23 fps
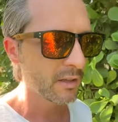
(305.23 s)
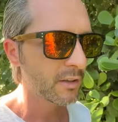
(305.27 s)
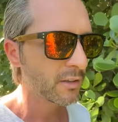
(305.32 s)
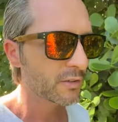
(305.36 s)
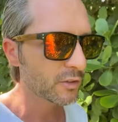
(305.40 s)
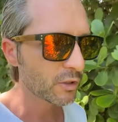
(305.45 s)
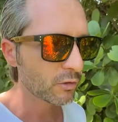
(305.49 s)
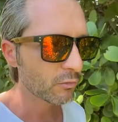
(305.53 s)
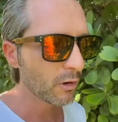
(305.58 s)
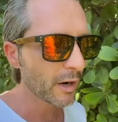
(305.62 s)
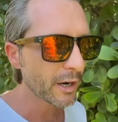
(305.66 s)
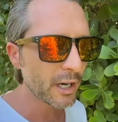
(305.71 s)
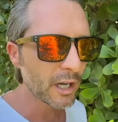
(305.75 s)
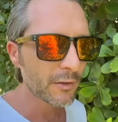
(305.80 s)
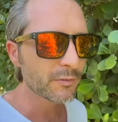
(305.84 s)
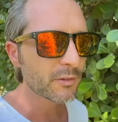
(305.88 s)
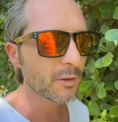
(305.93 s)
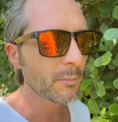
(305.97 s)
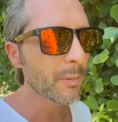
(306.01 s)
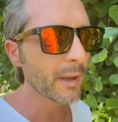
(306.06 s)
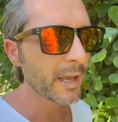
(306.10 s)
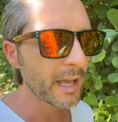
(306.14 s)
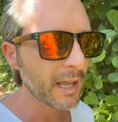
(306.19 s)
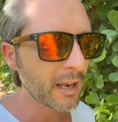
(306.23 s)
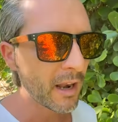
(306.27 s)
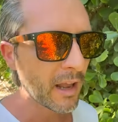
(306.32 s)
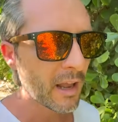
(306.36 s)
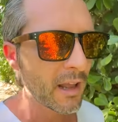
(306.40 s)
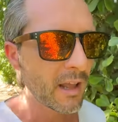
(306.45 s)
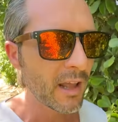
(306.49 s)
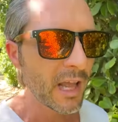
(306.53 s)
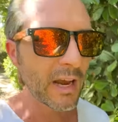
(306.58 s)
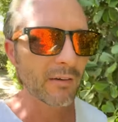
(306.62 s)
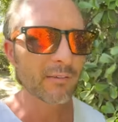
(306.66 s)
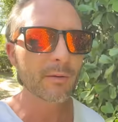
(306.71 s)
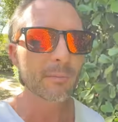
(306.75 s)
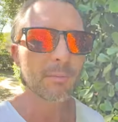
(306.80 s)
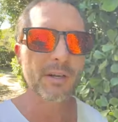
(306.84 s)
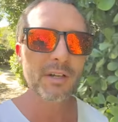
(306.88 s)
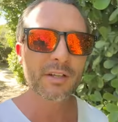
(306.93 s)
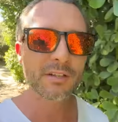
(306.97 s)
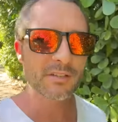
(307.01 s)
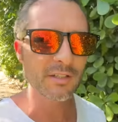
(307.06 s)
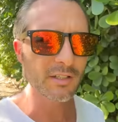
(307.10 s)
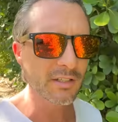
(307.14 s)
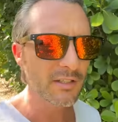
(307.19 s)
So right off the bat,
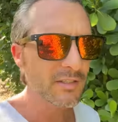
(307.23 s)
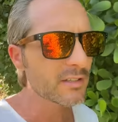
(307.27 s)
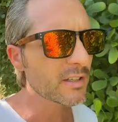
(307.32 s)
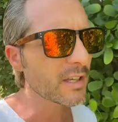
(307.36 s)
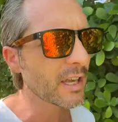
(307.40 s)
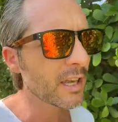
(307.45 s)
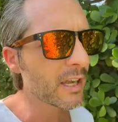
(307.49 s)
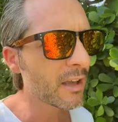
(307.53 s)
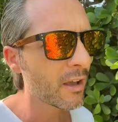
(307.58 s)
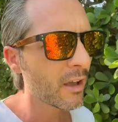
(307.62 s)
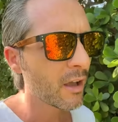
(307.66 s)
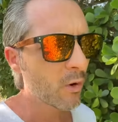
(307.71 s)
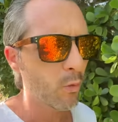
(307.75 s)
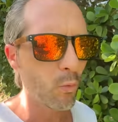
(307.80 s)
everybody's going to say,